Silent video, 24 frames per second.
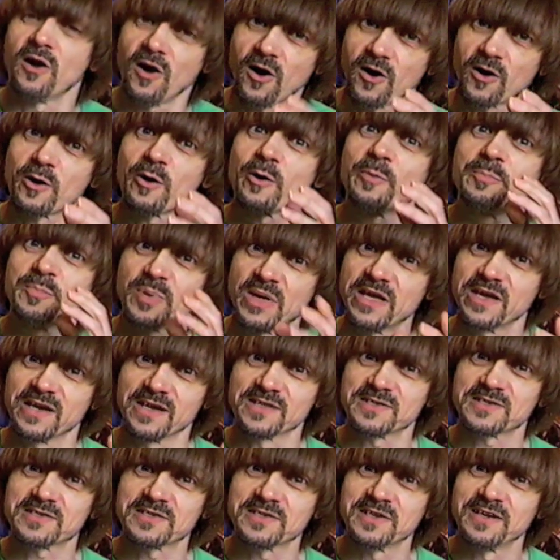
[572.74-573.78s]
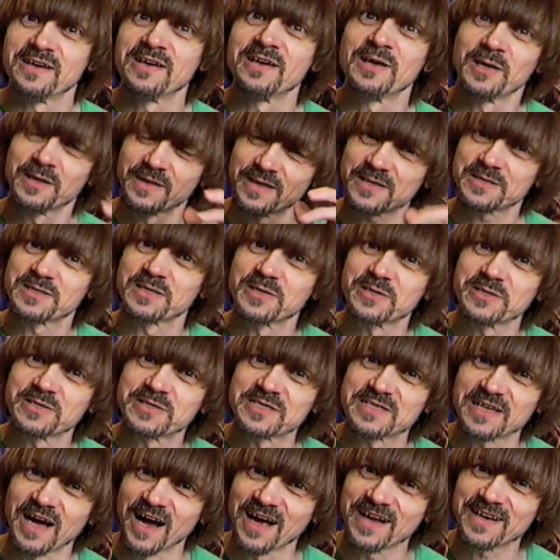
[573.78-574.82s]
are peanuts. That's a good
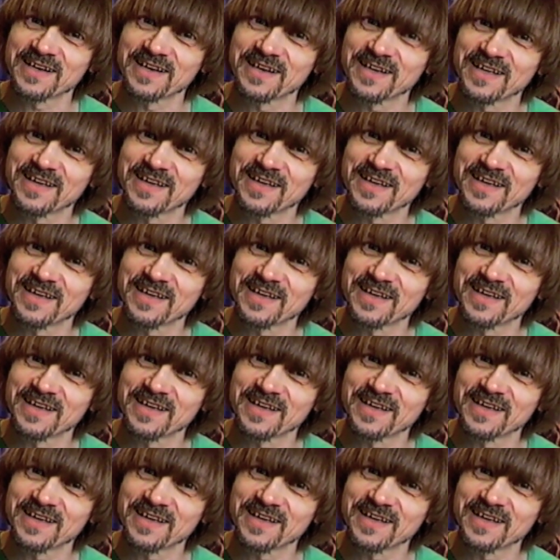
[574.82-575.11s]
sign.